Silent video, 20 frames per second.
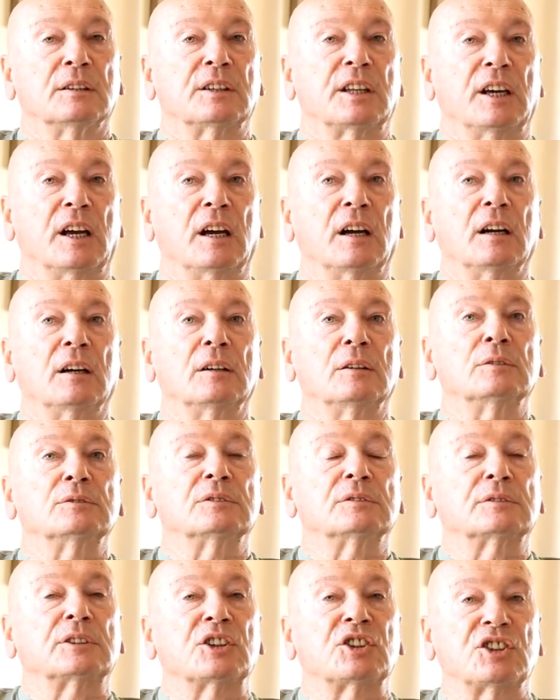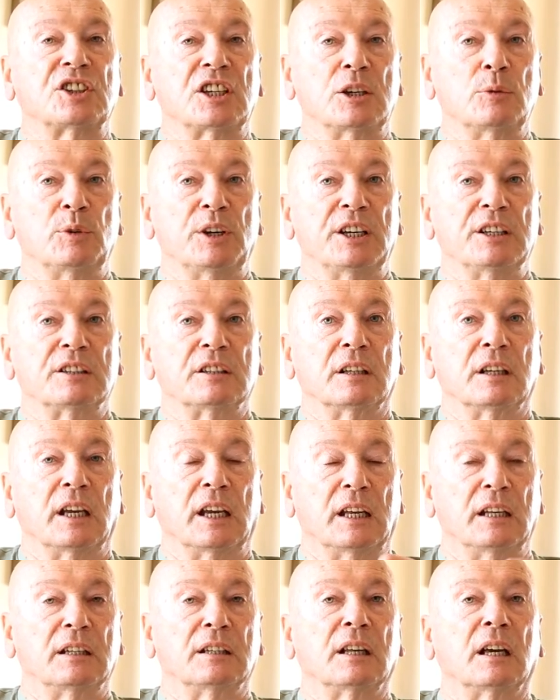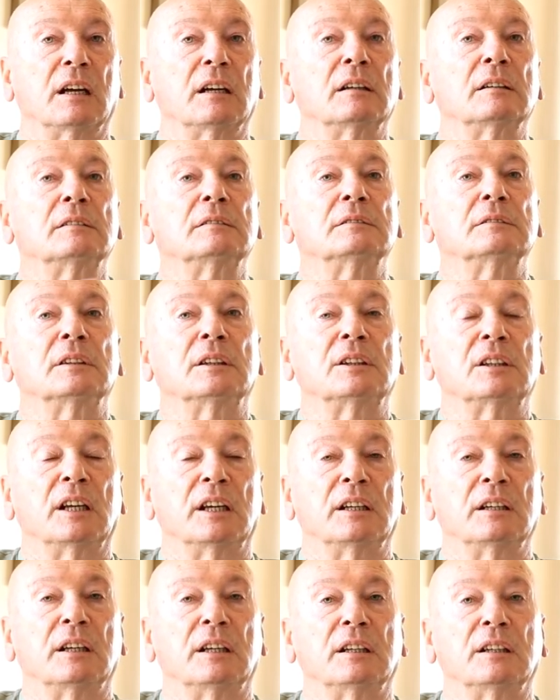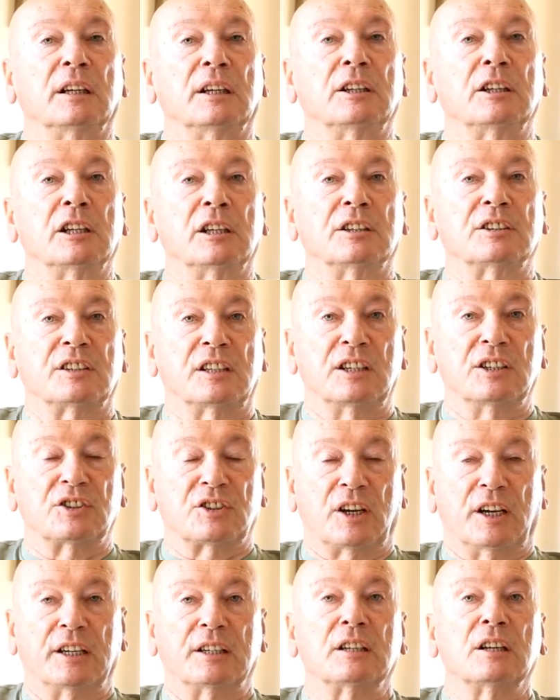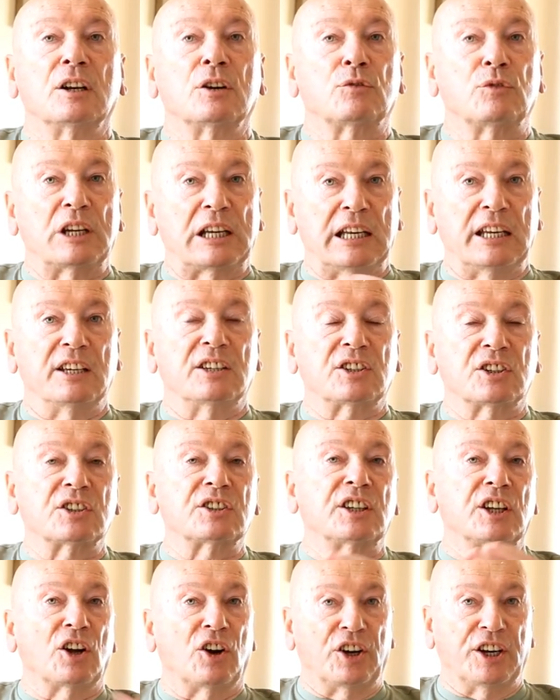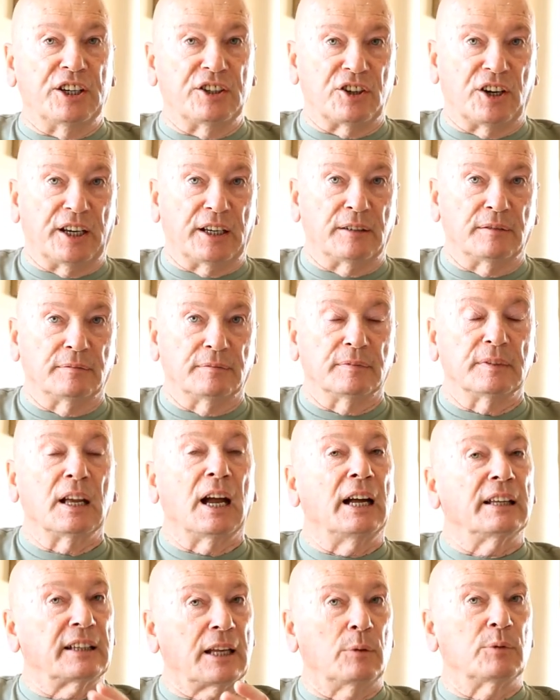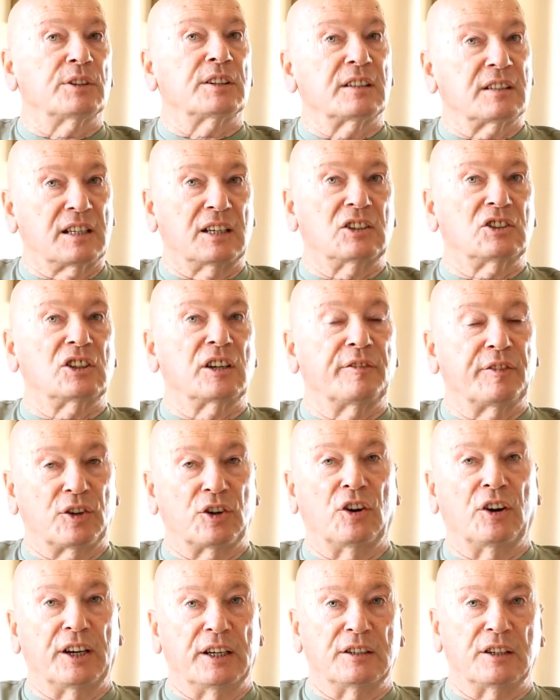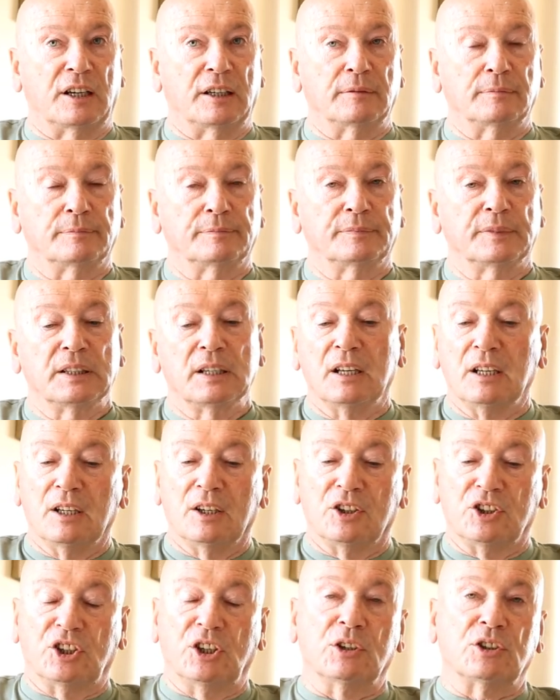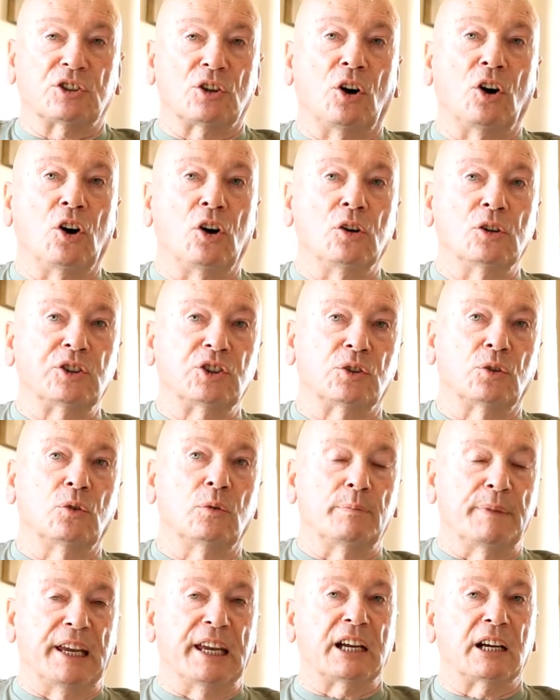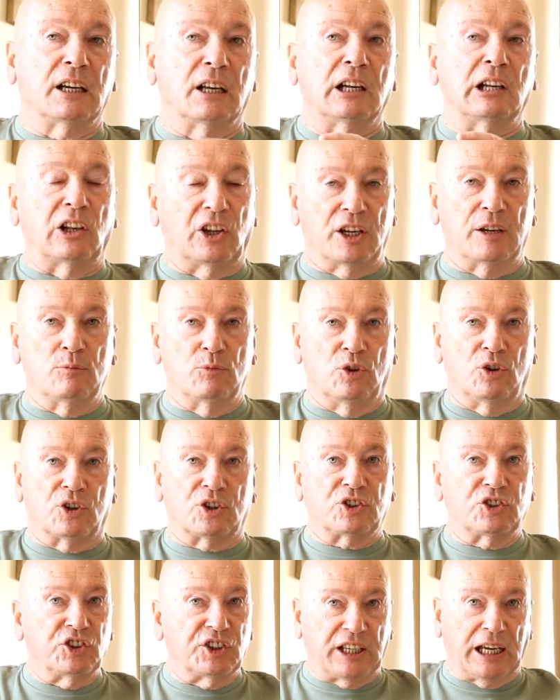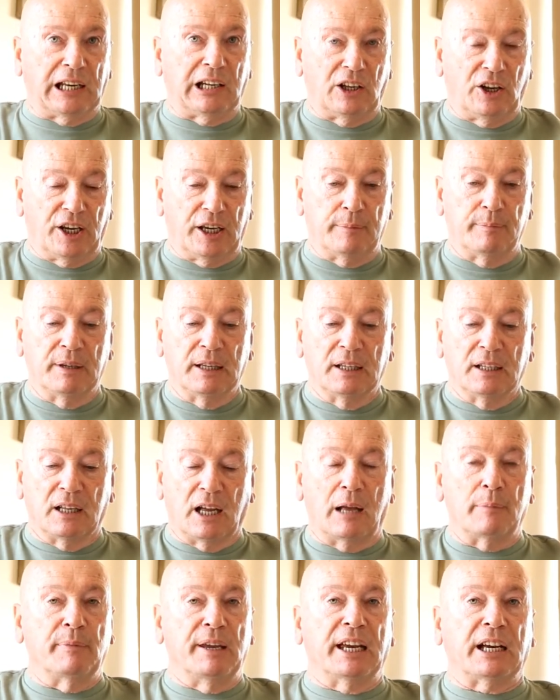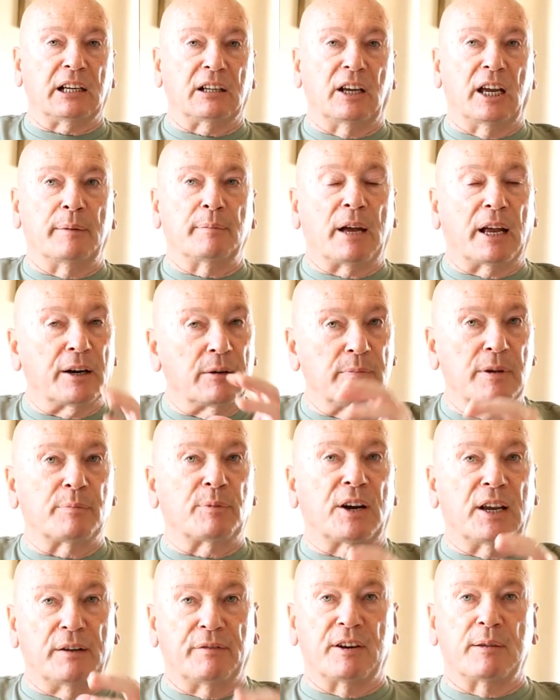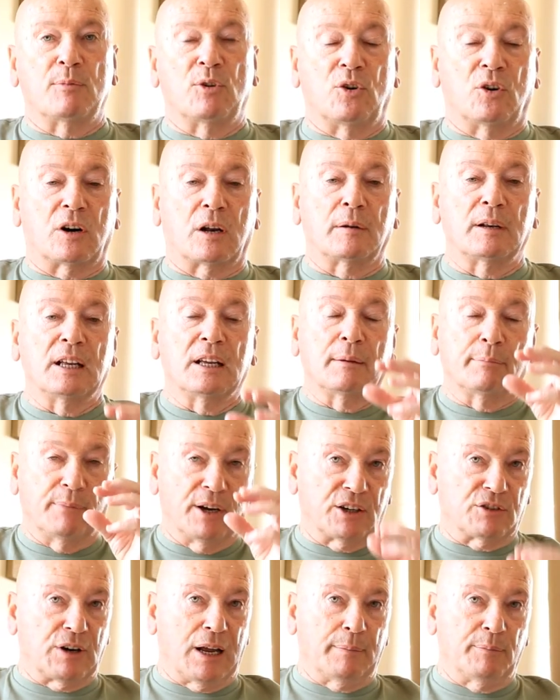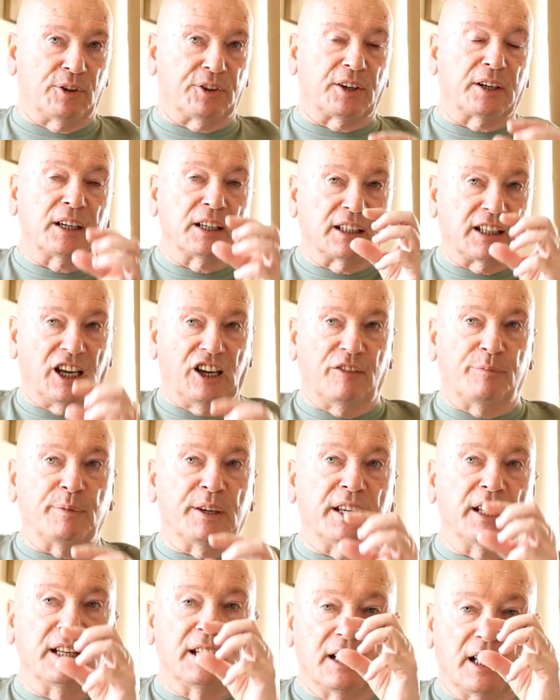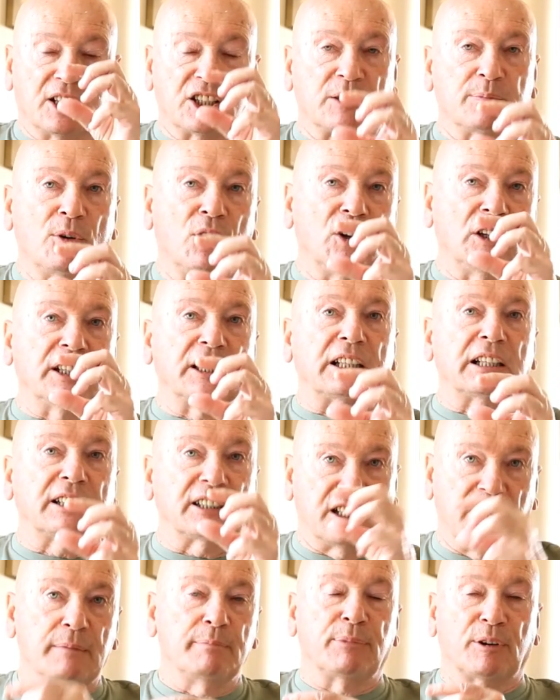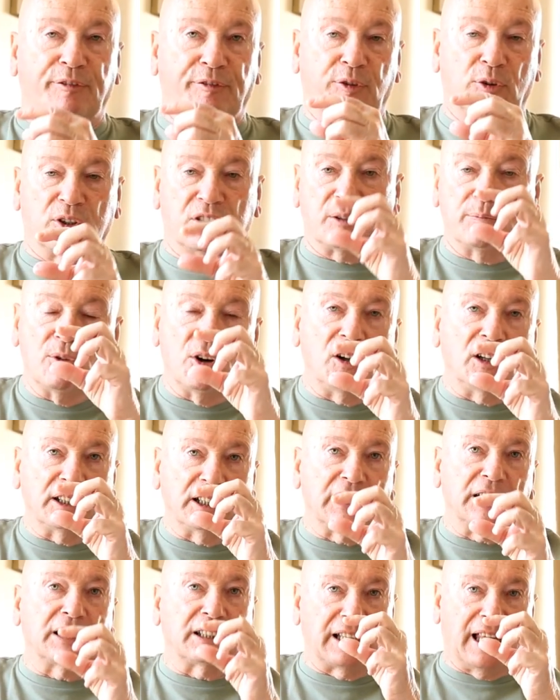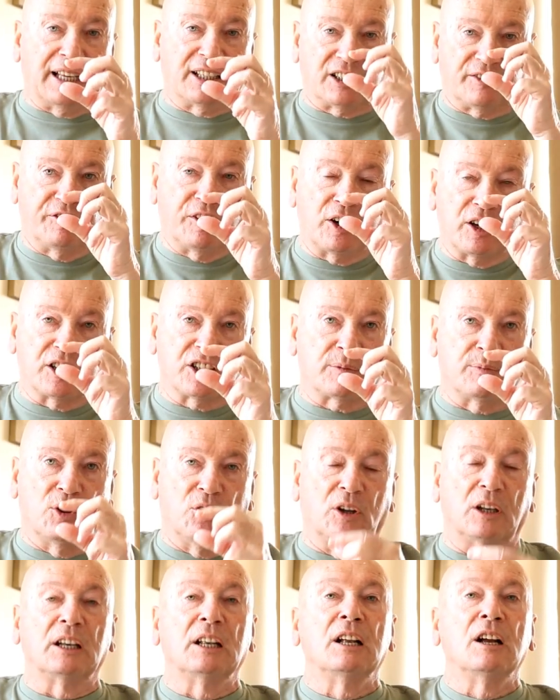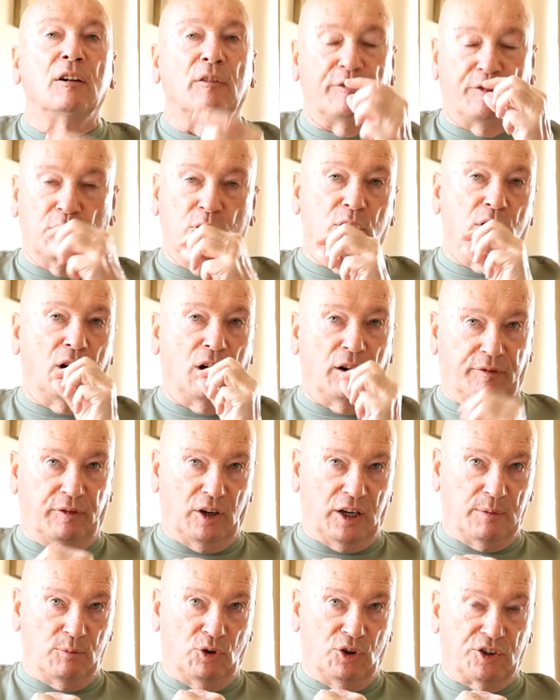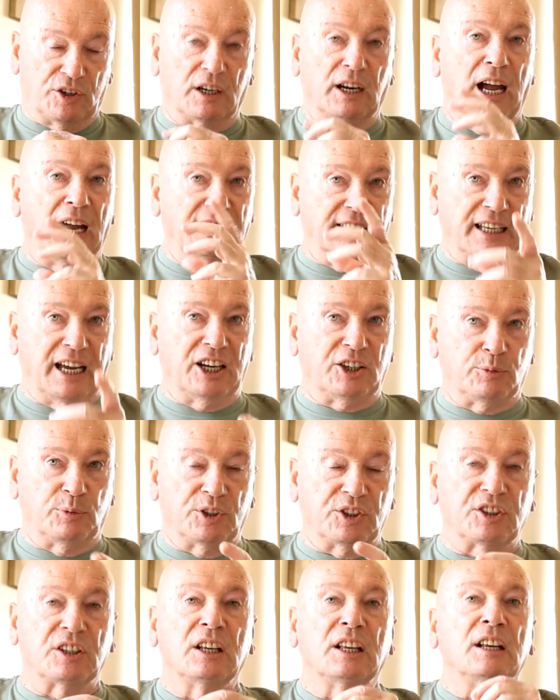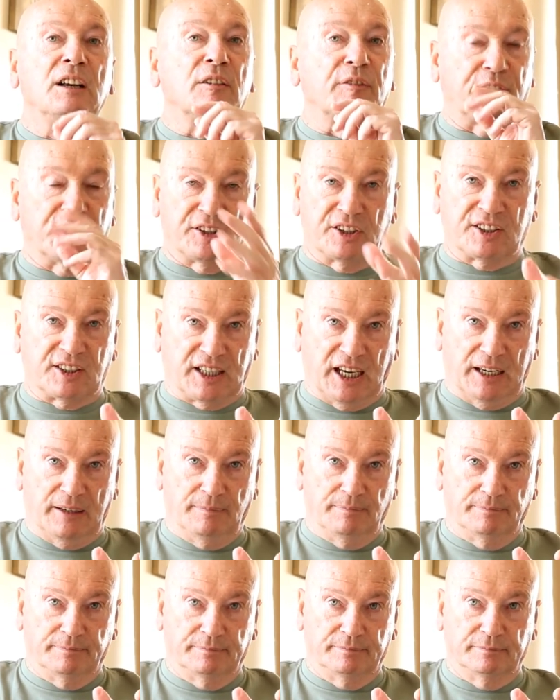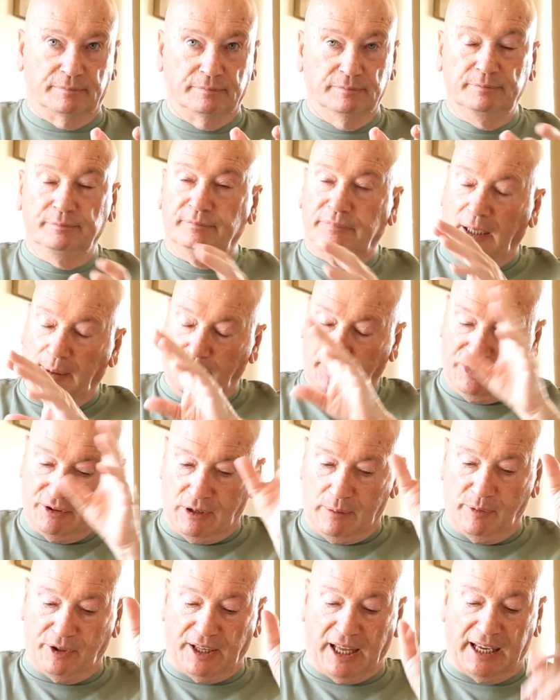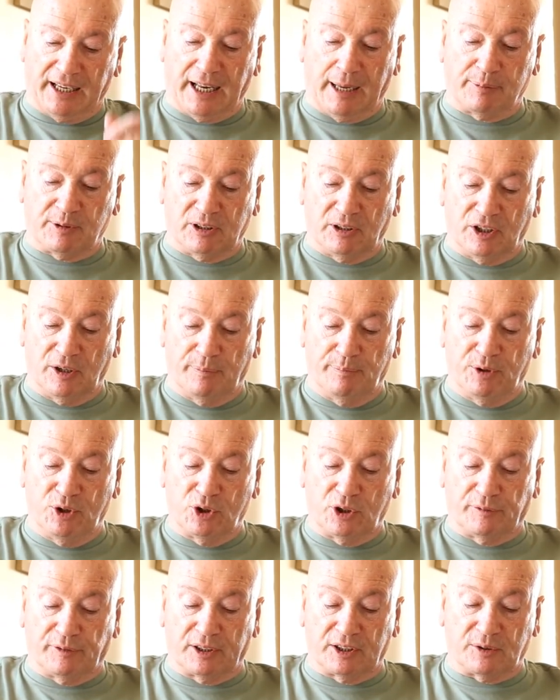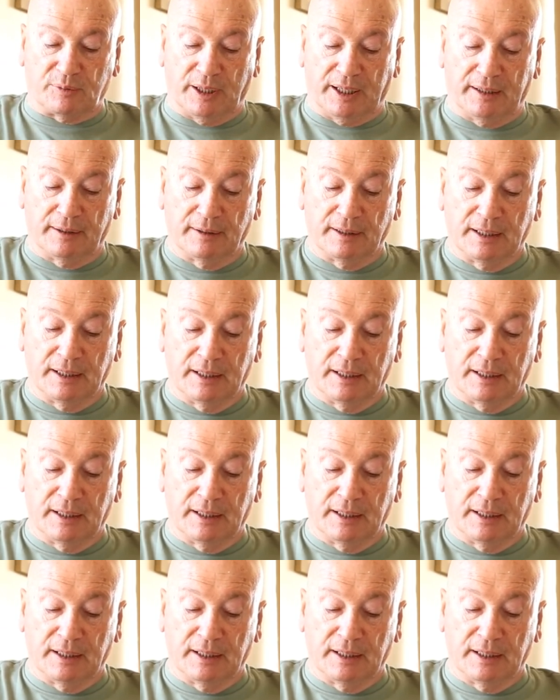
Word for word: the, the seaweed in the, in, in, in, in the seaside releases the iodine, and that was essentially for iodine. She used to also make lime water. She'd get lime and make lime. I remember every morning my grandmother gave me a small little thimbleful, small little glass, very small, full of lime water, and that was for the skin. And my grandmother had absolutely beautiful skin.